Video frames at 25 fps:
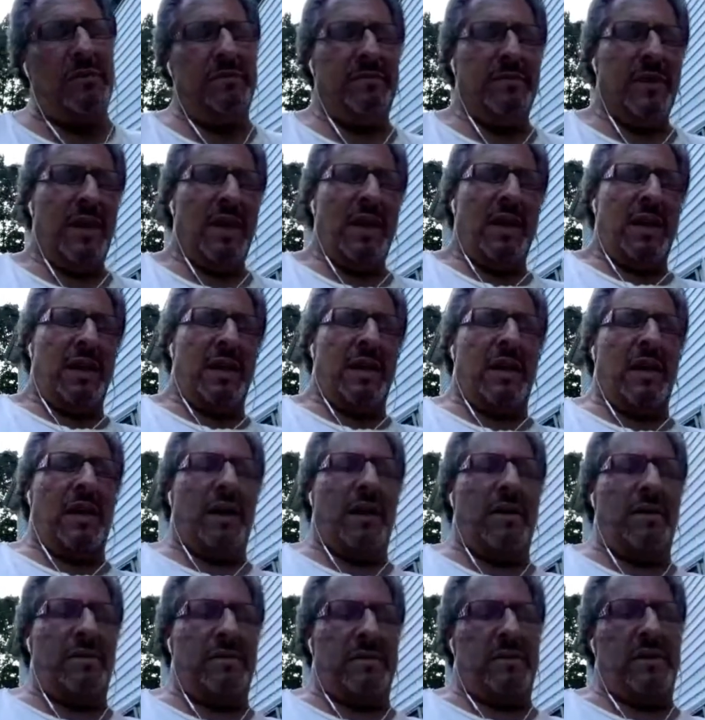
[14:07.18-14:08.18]
Every life matters.
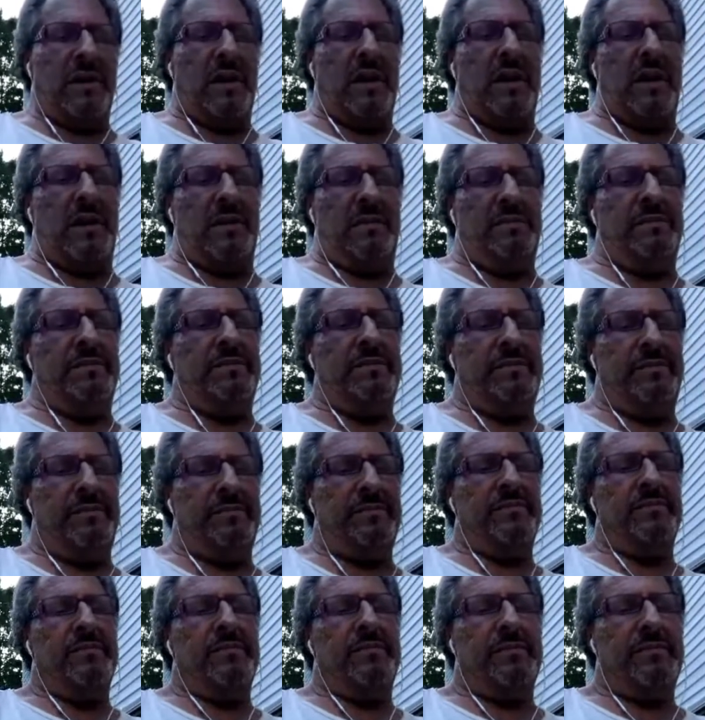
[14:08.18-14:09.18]
But compared to
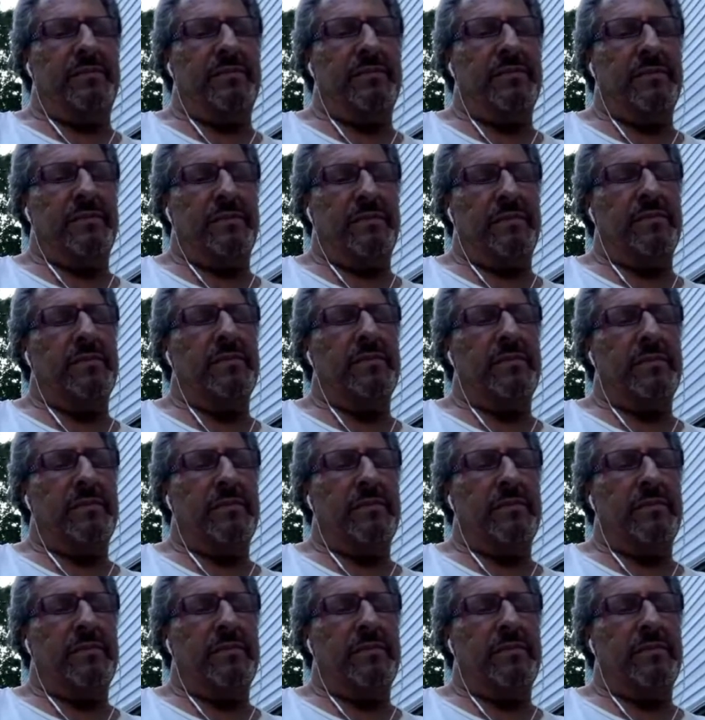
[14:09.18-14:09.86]
say older folks,